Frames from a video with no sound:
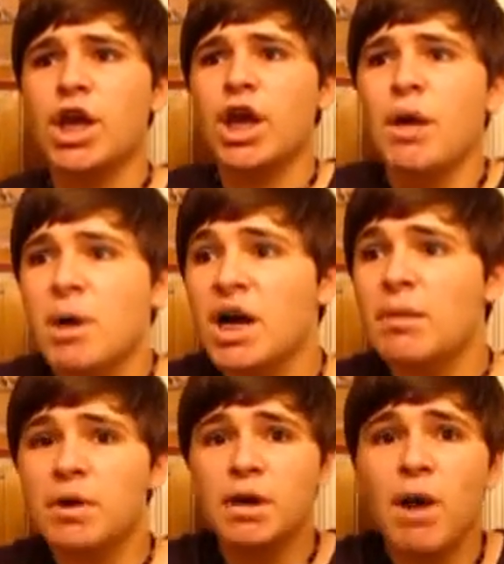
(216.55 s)
come
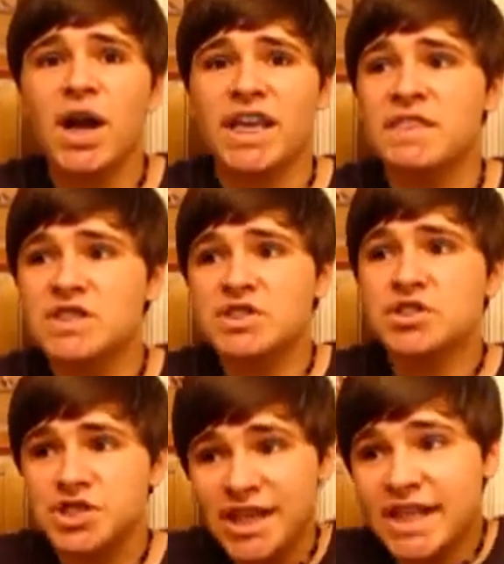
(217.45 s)
on, can this
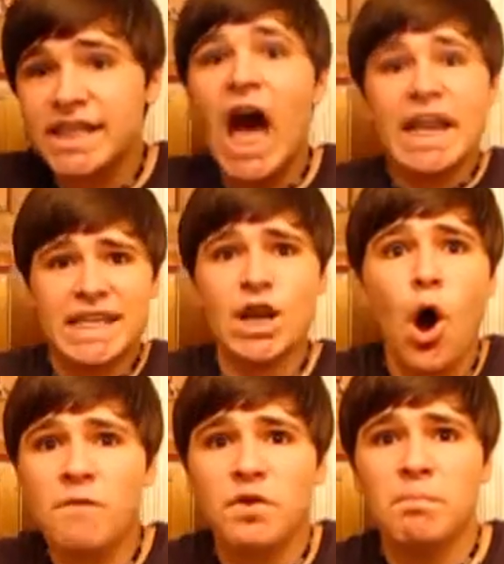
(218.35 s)
chick not get
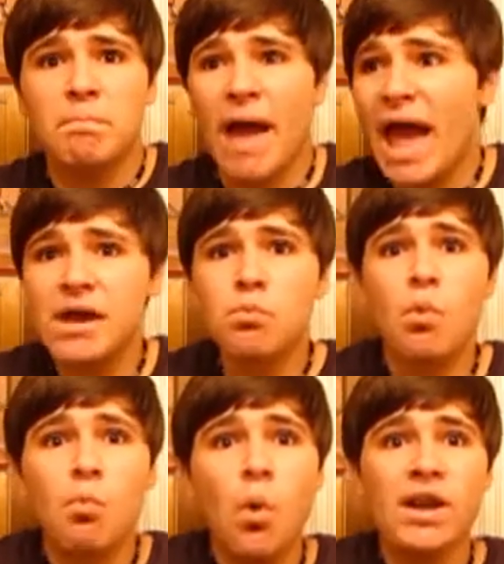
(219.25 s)
off her back?
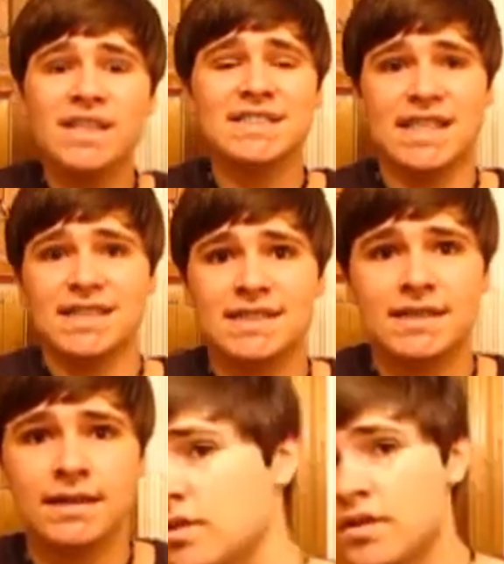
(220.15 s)
Well, what is
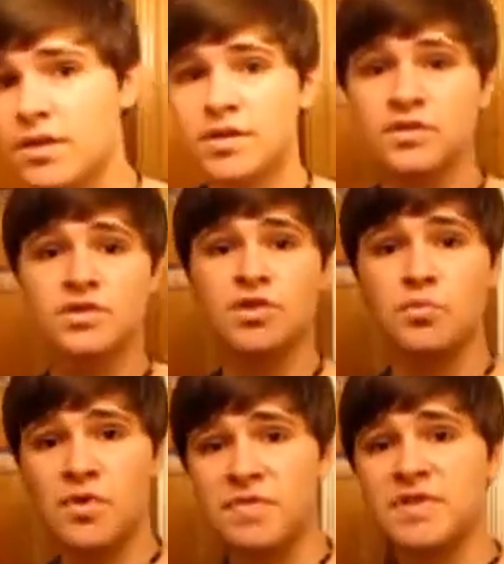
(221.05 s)
this? So
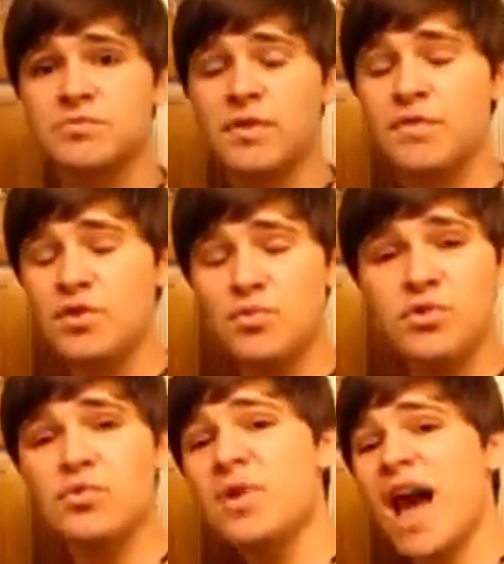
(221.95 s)
with this review,
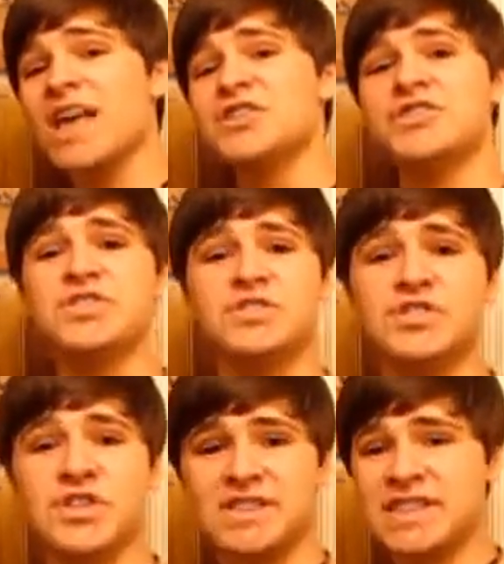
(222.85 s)
you guys
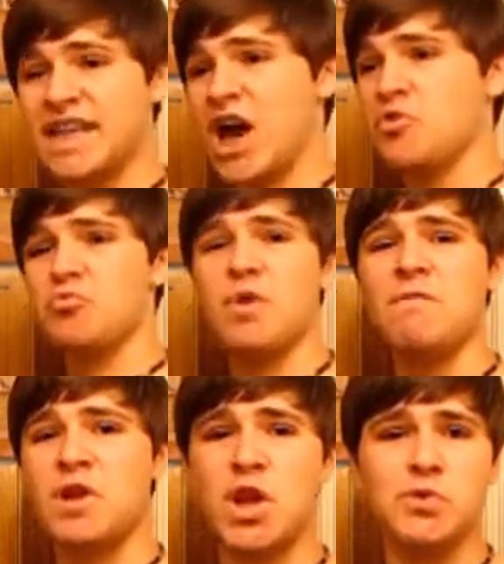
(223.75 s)
just got
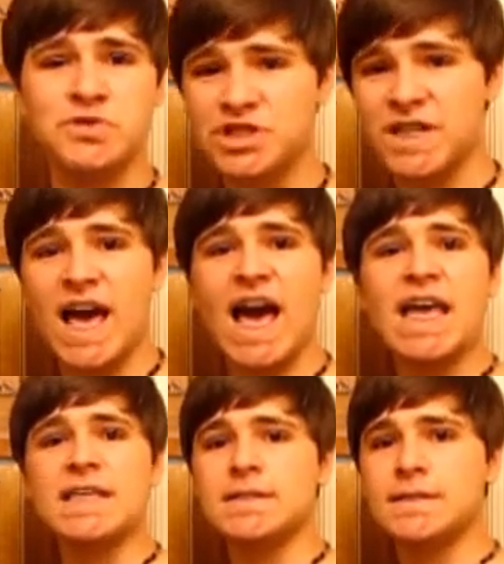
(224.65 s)

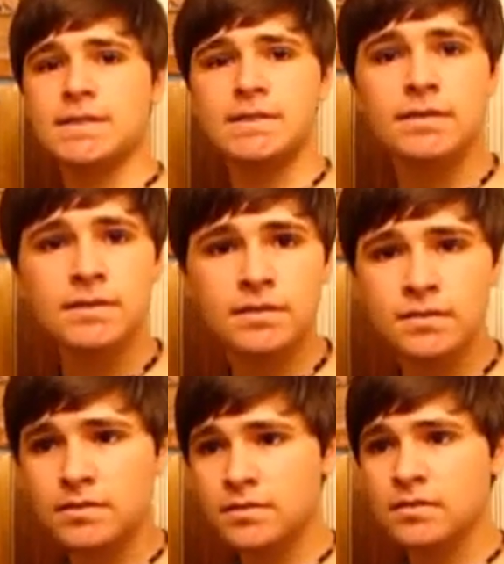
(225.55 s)
revolutionized.
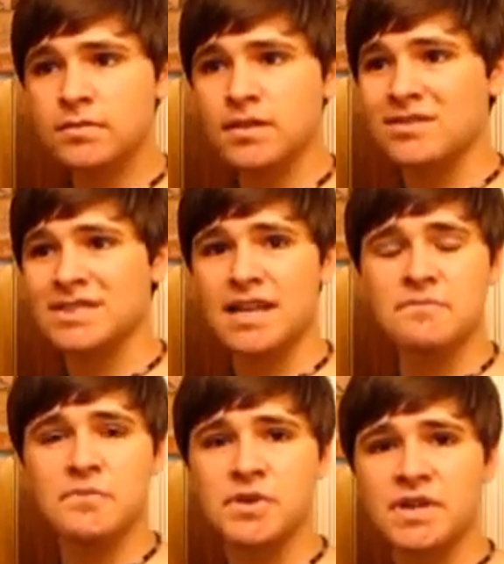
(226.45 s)
How's
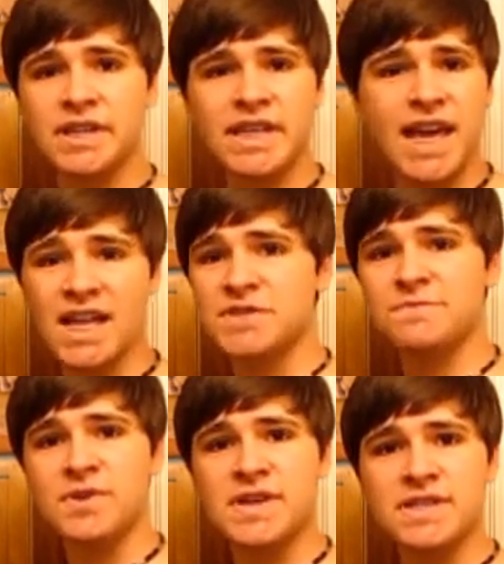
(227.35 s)
that for a
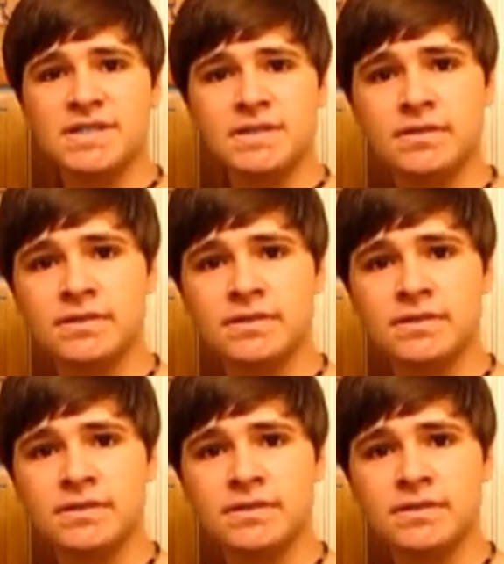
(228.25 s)
catchphrase?